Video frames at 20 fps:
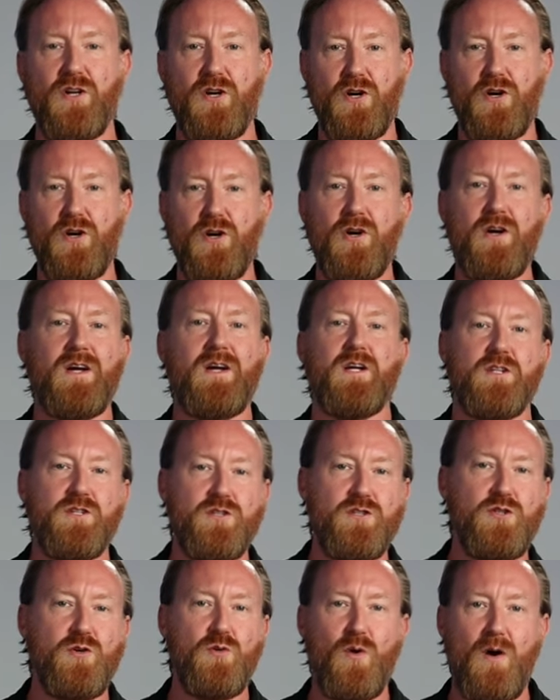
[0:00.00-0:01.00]
to her,
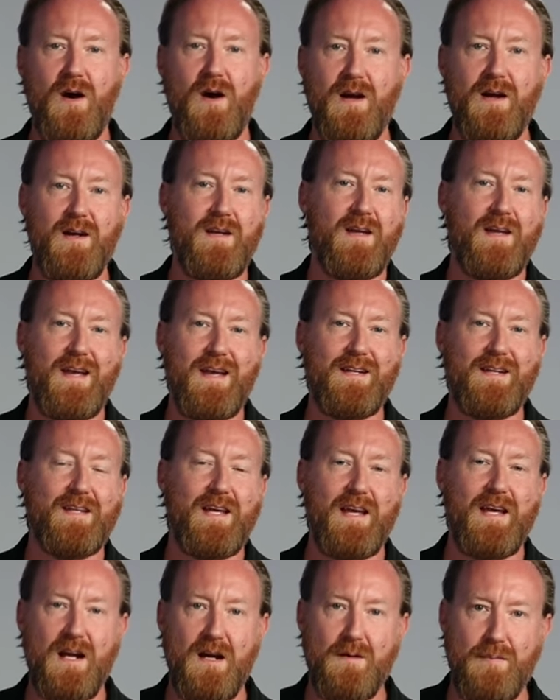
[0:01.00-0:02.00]
do I and
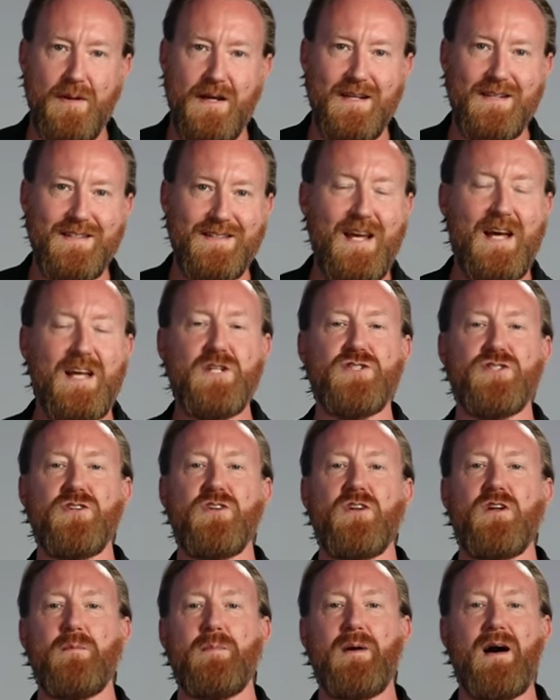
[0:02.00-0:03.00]
can I be
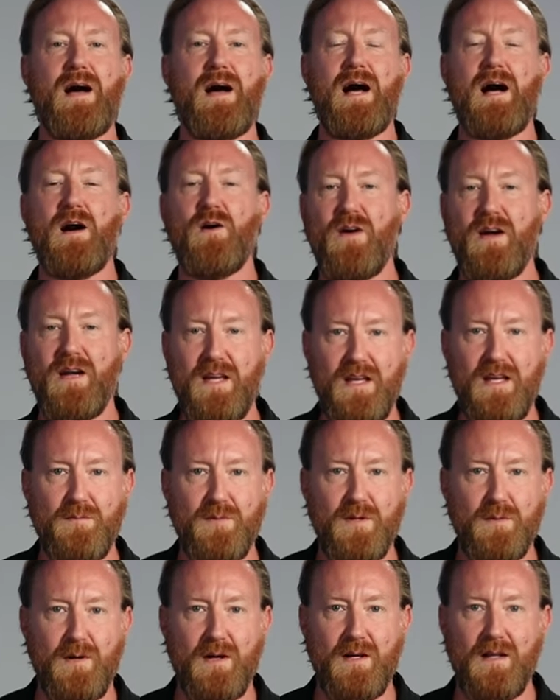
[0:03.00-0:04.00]
intentional about how I am
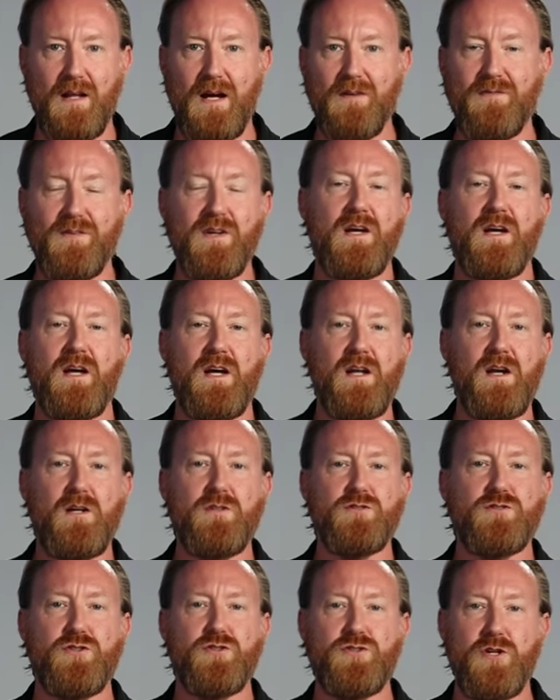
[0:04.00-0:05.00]
in my life? It
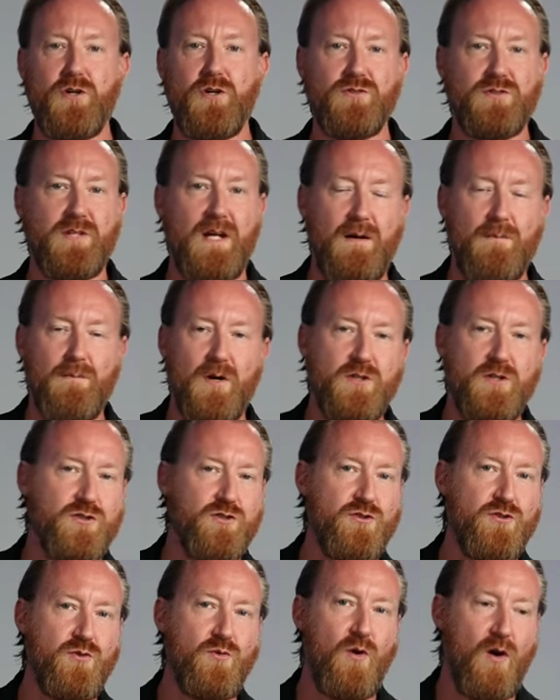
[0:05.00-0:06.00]
also shows how much
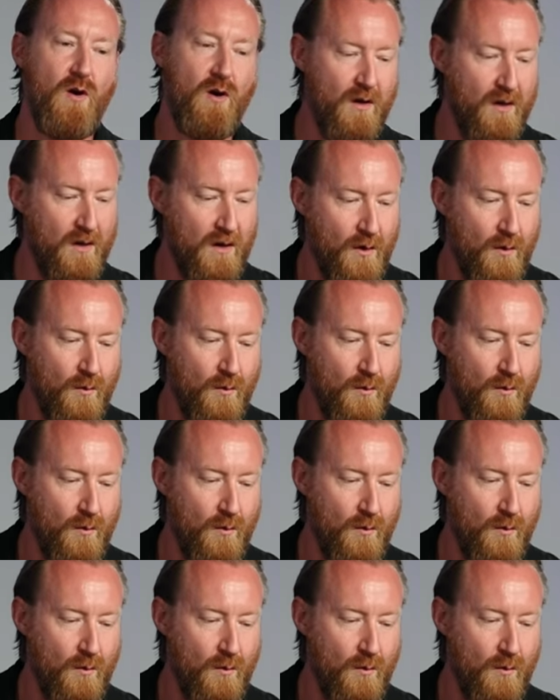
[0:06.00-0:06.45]
you are